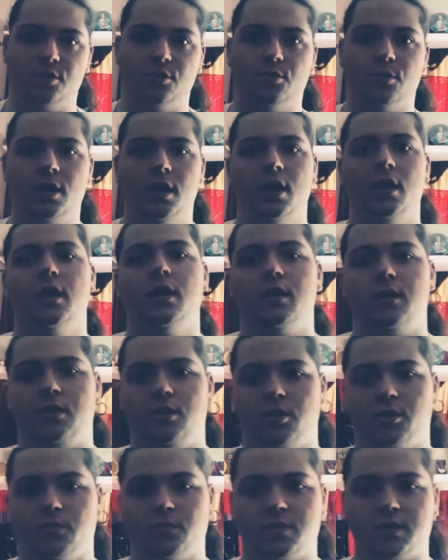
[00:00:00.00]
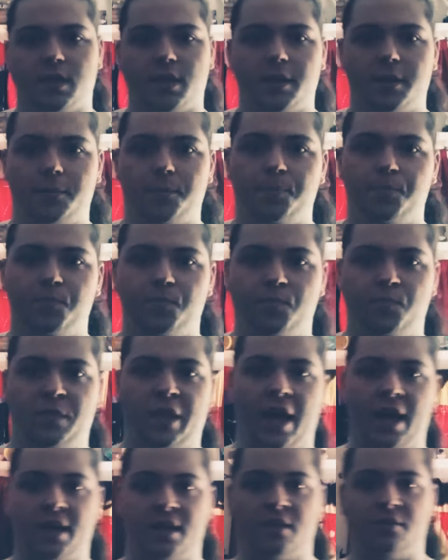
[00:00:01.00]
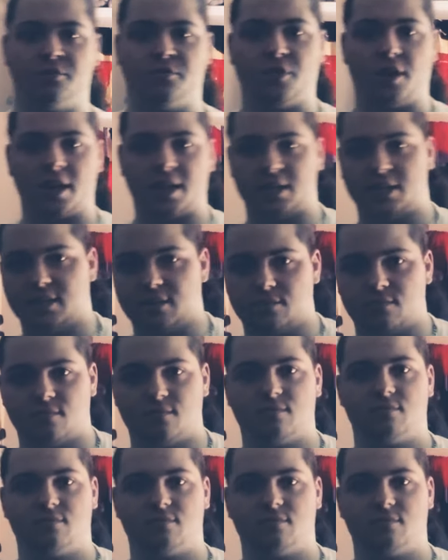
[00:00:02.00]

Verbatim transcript: You know what I'm saying? that can fucking